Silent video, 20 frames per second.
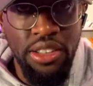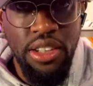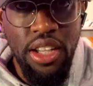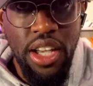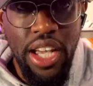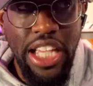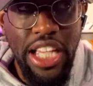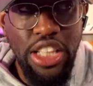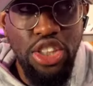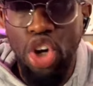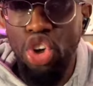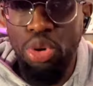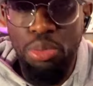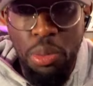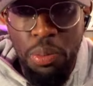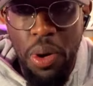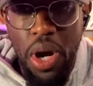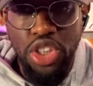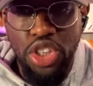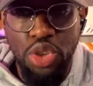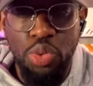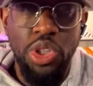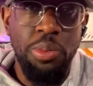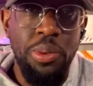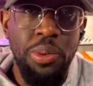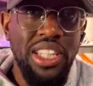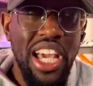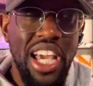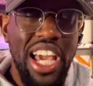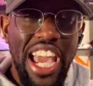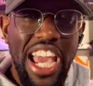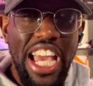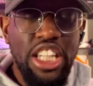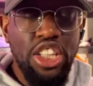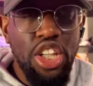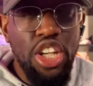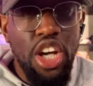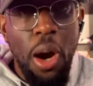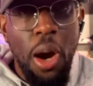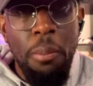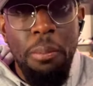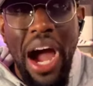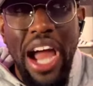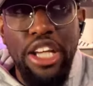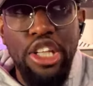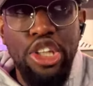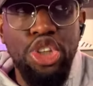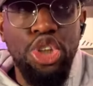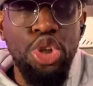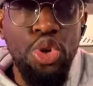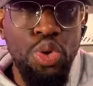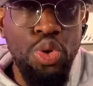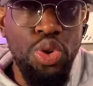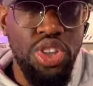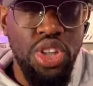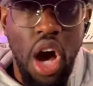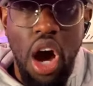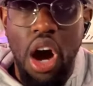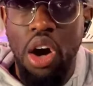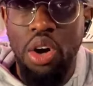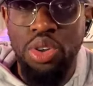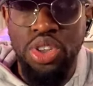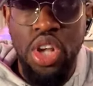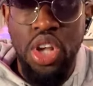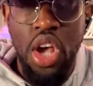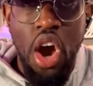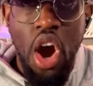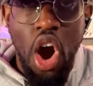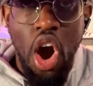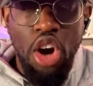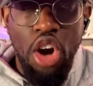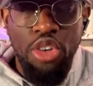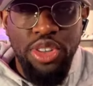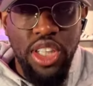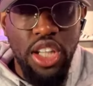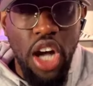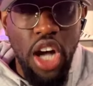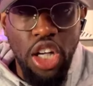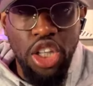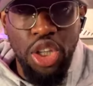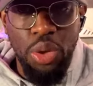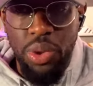He's not a normal person, which means he's going to combine two styles of seduction,